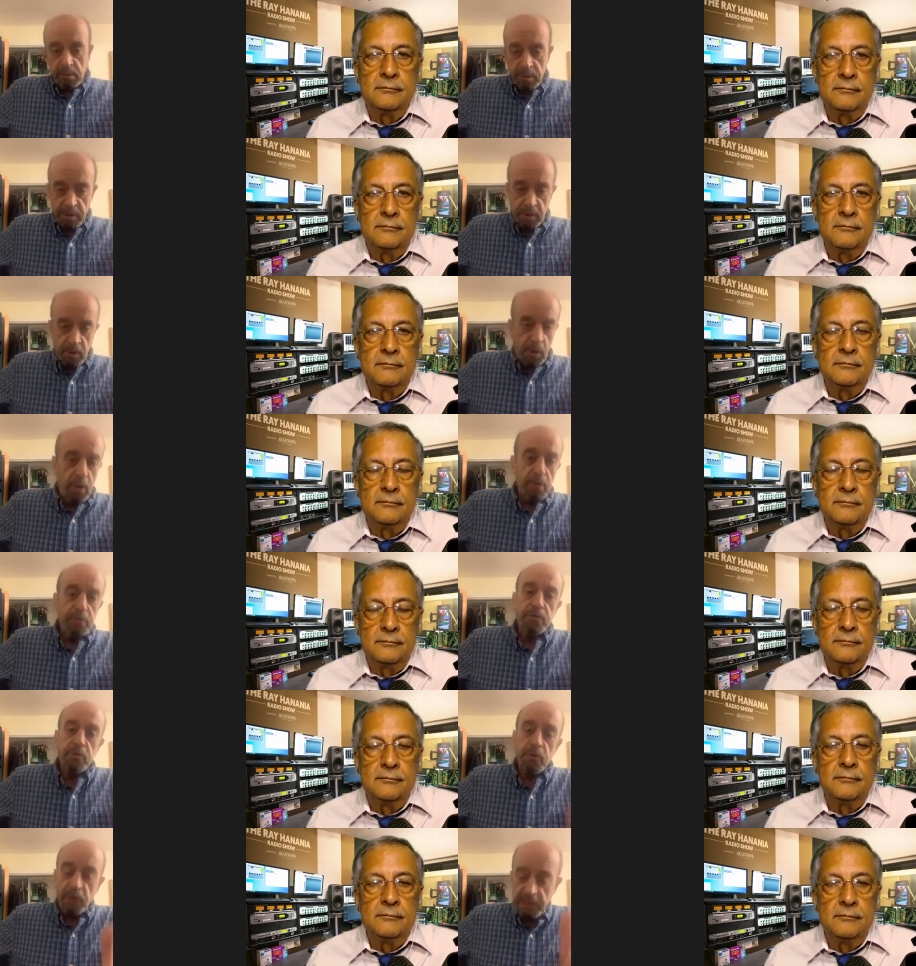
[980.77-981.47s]
Speaker 1: and
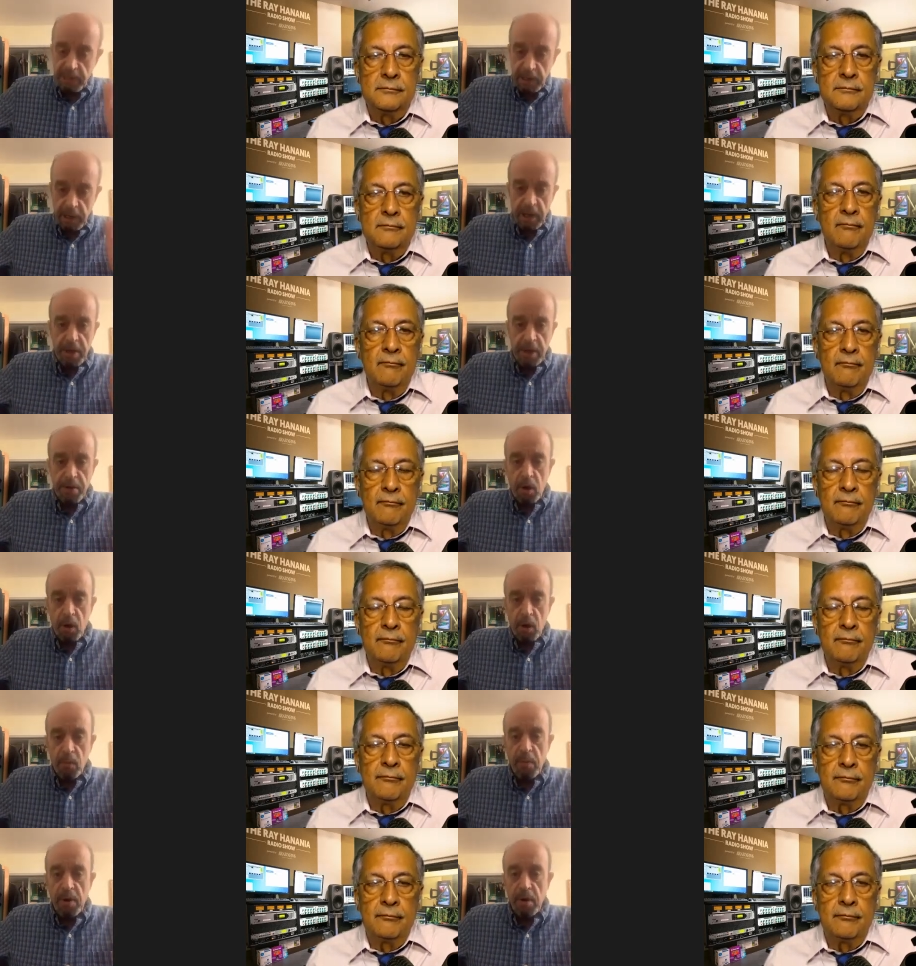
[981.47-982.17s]
also
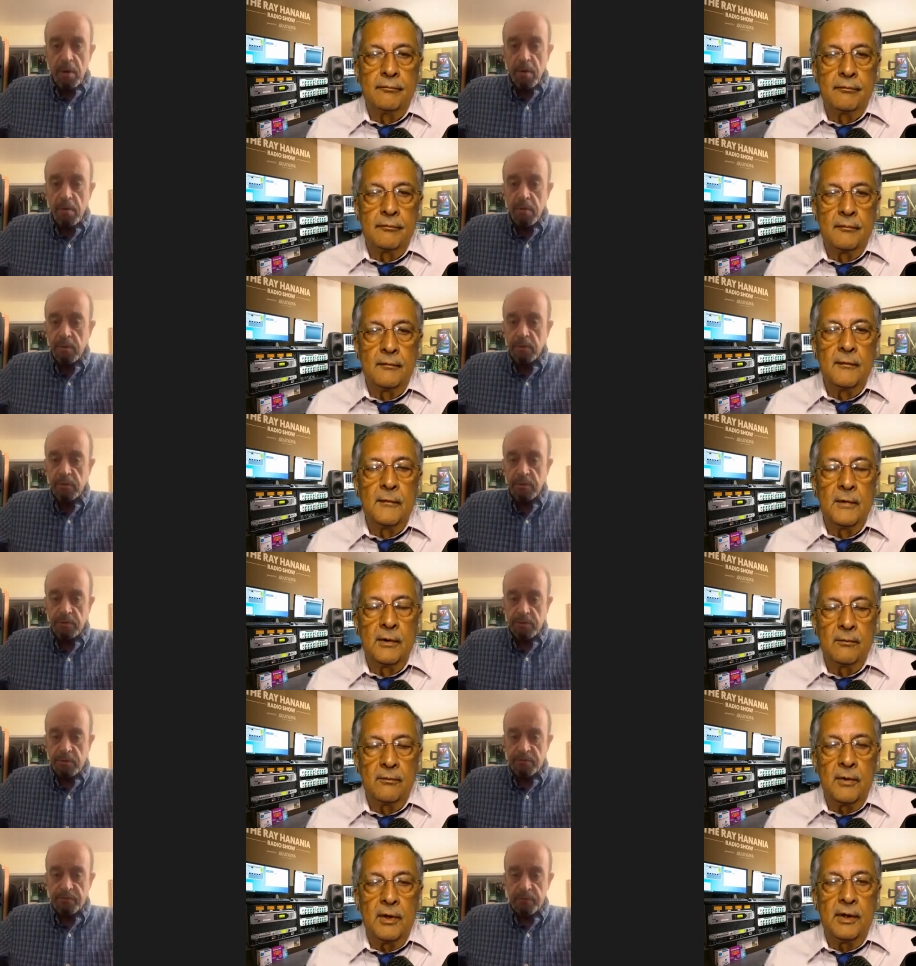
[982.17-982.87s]
Ilhan Omar,
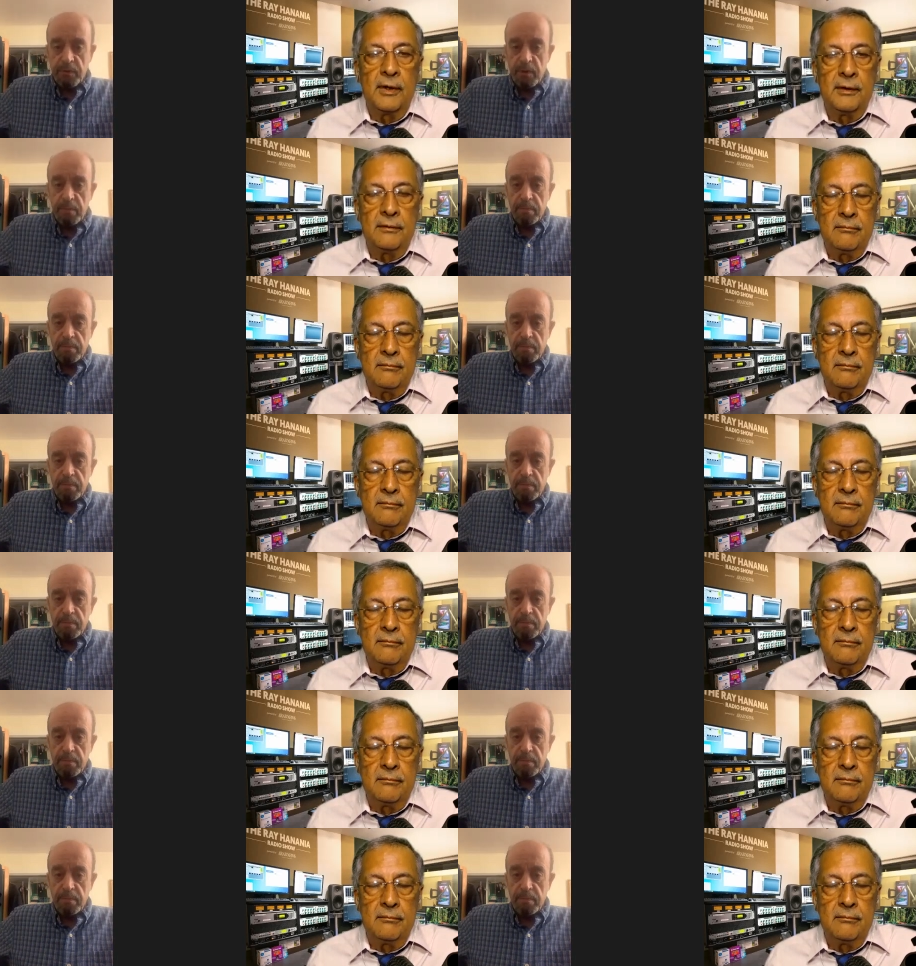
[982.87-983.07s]
who's right.